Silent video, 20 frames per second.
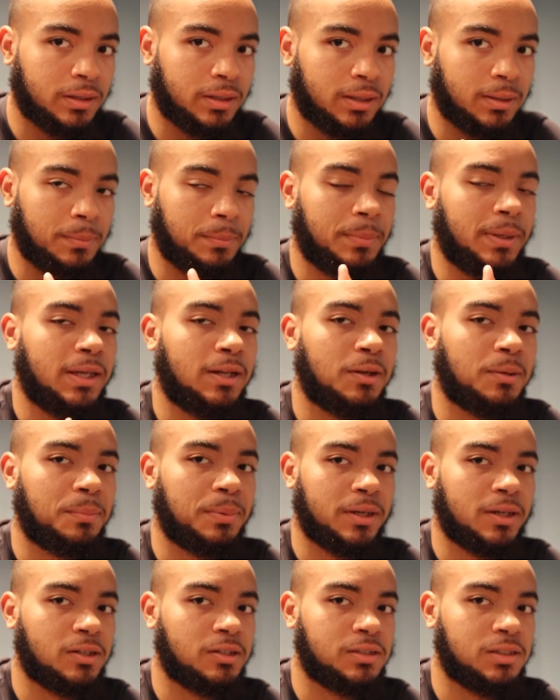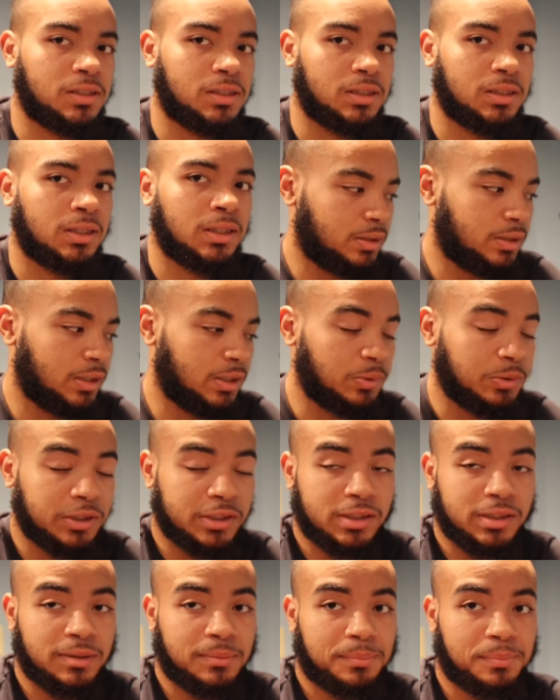a better person. It will
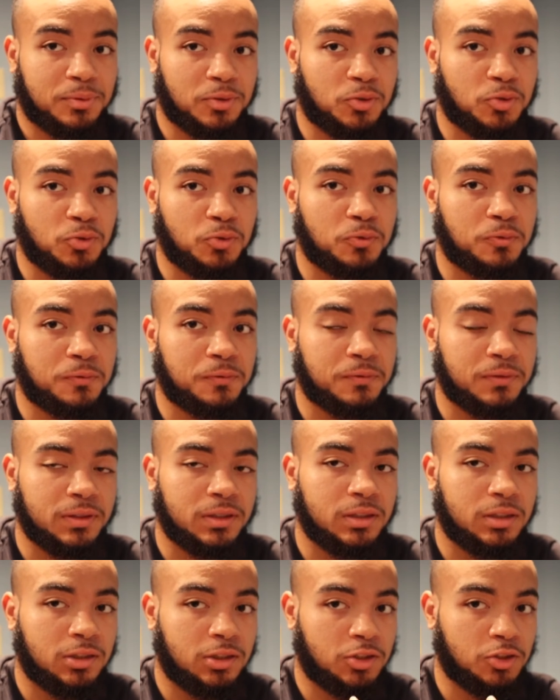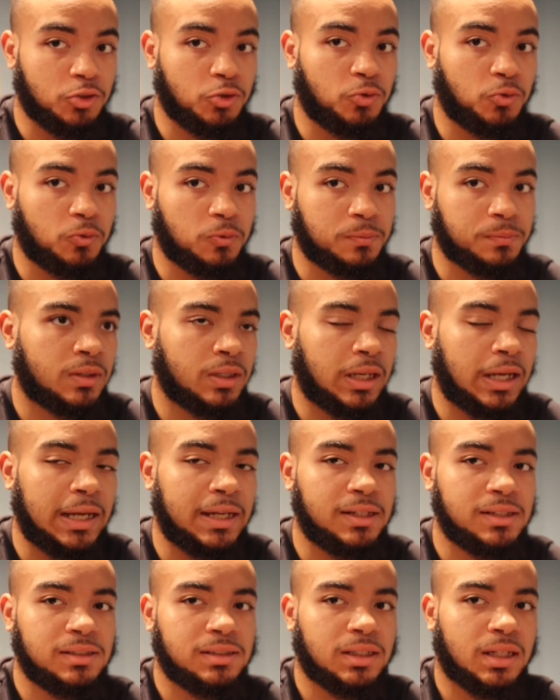just improve you. I
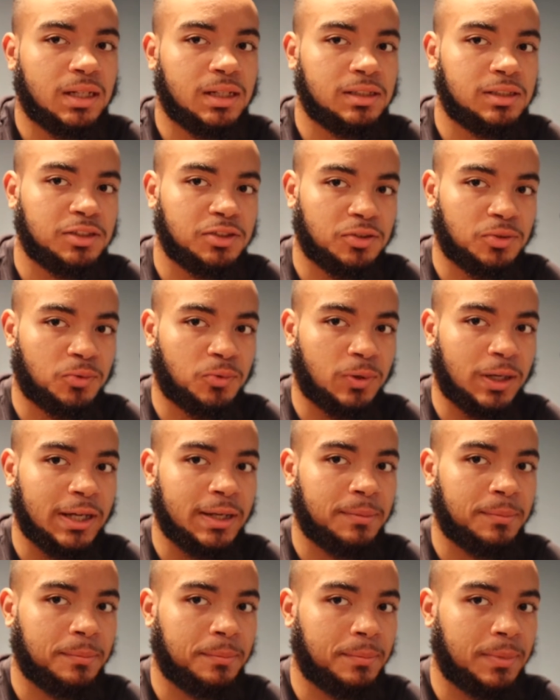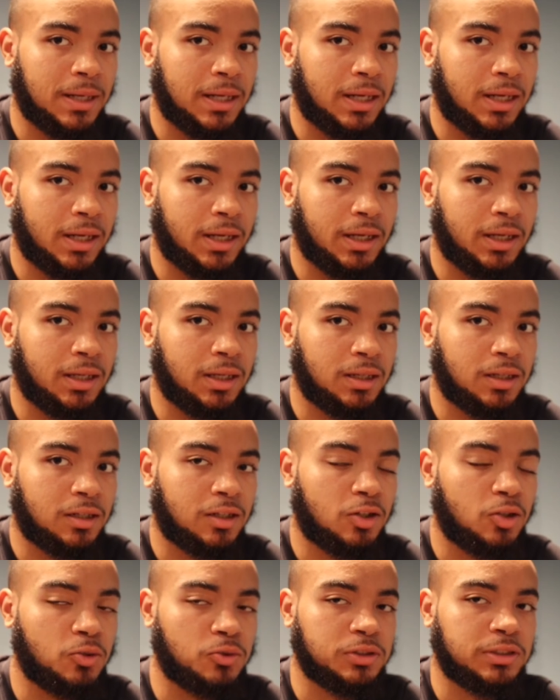decided to write my
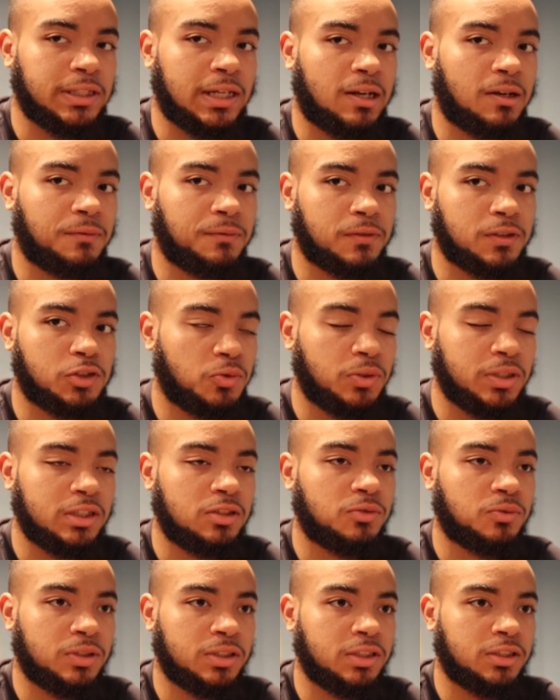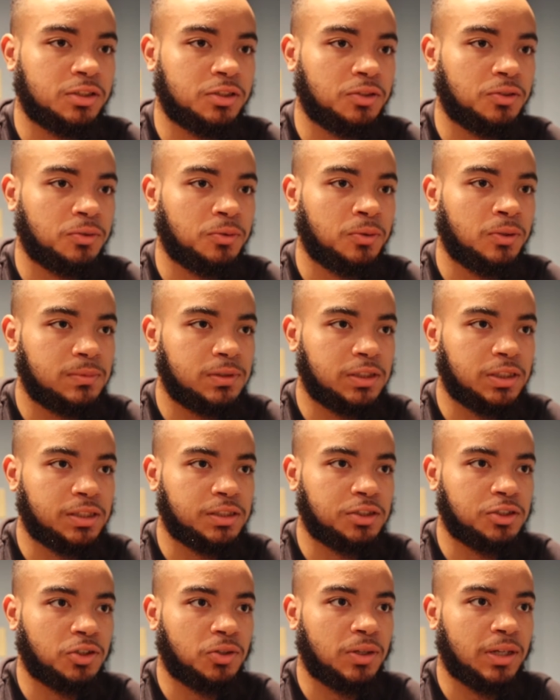goals down for 2022
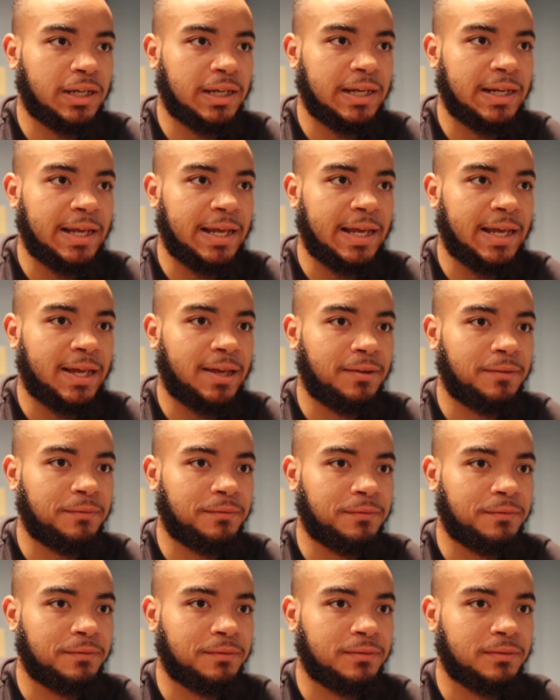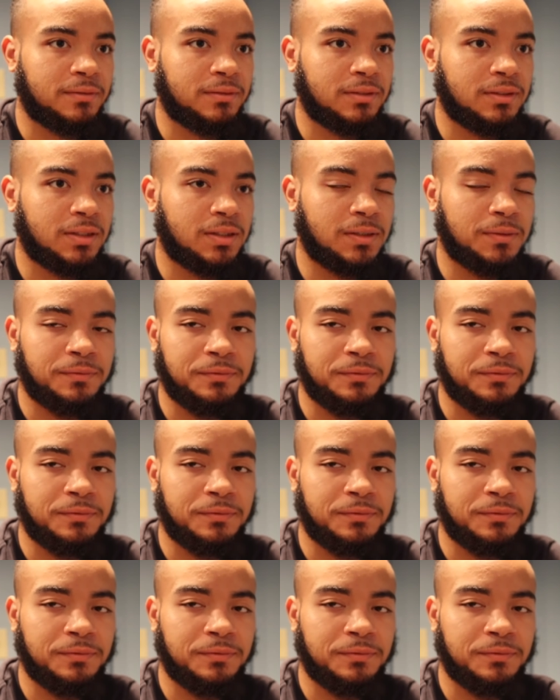just so I can have a